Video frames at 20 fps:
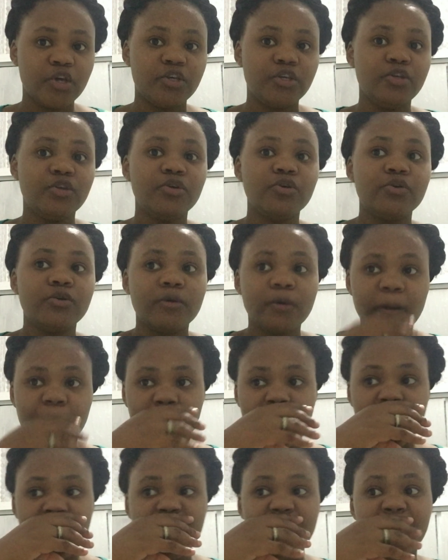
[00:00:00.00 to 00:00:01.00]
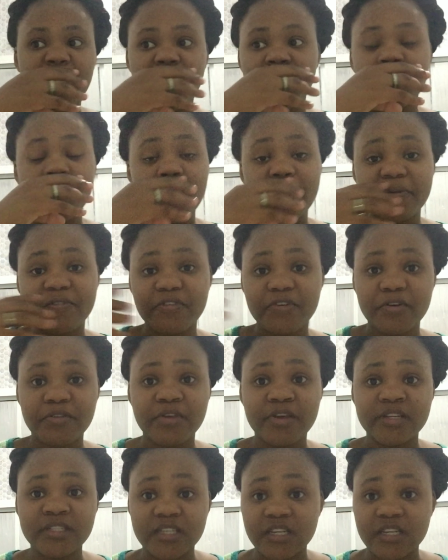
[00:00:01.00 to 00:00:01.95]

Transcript: you grow further in